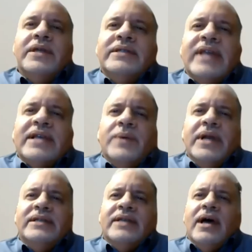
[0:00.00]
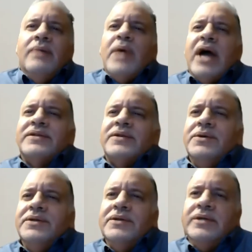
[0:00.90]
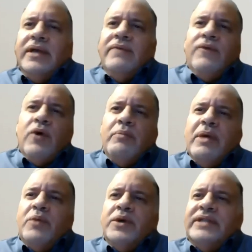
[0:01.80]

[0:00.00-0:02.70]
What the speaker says: this next one is, how do schools usually inform members